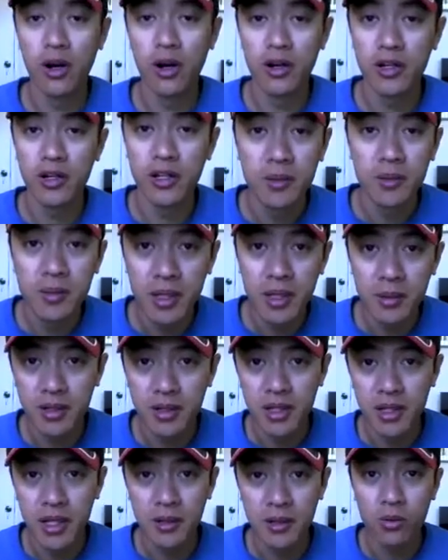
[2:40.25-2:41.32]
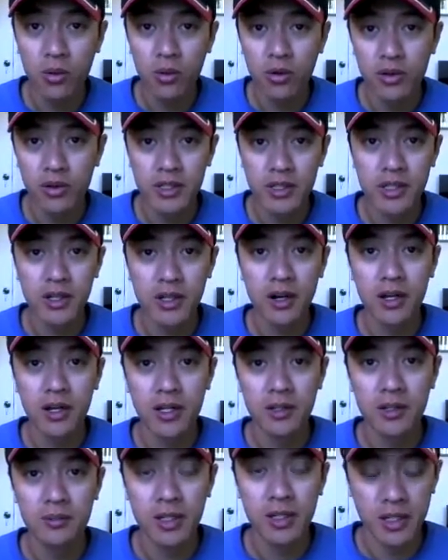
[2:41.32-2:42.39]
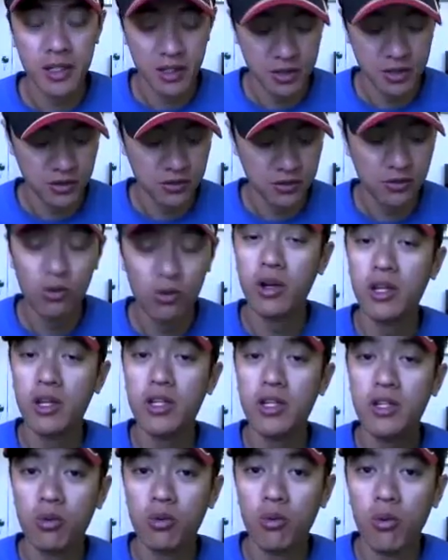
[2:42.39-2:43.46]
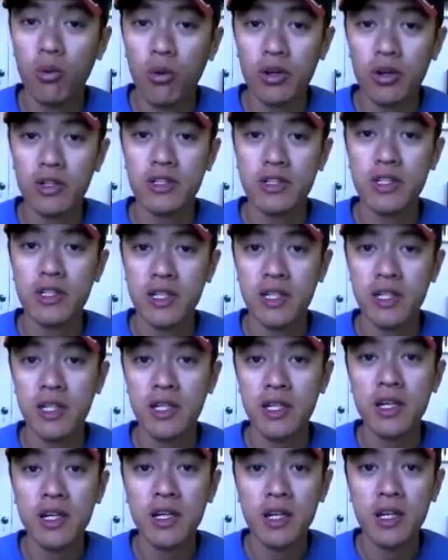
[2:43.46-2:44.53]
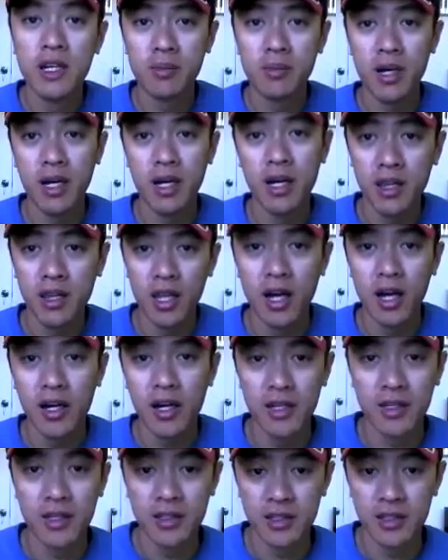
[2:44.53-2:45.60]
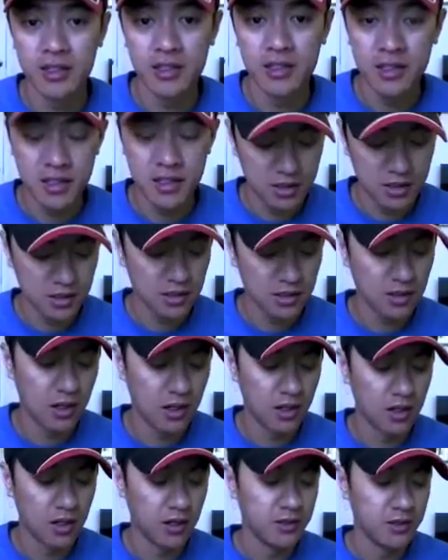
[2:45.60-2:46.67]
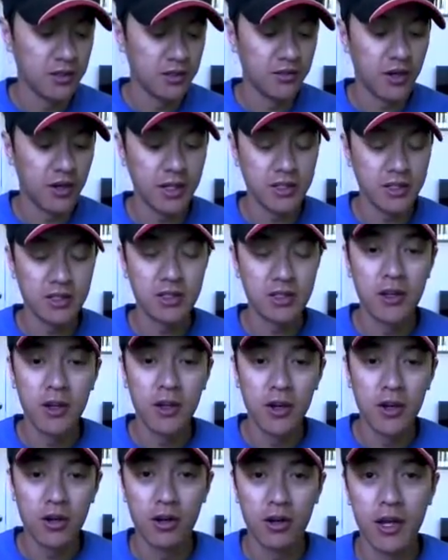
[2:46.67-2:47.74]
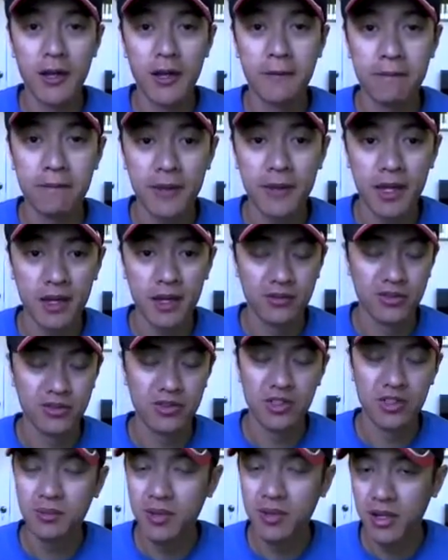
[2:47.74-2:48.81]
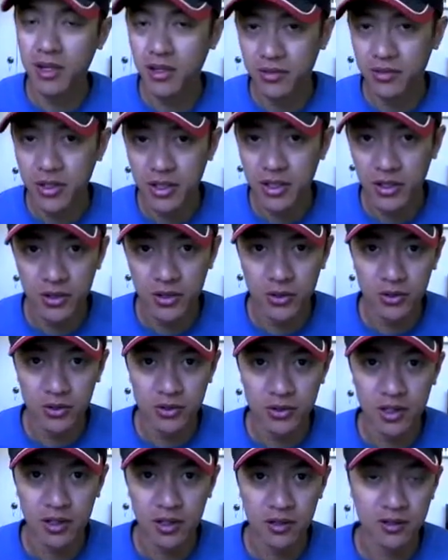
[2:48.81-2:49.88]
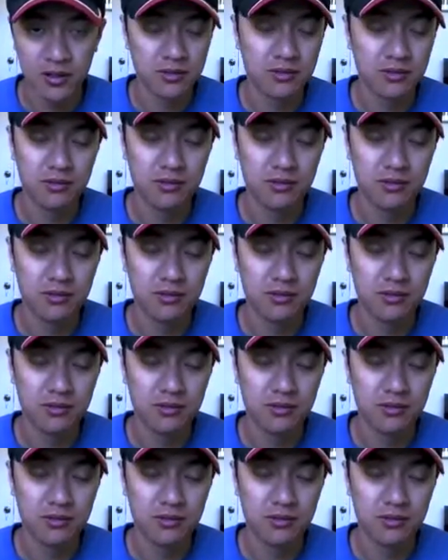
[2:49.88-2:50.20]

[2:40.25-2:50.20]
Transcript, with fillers: aren't going to be able to claim warranty on it because you voided your warranty by unlocking this uh, device, right? And if you've seen my other videos, I've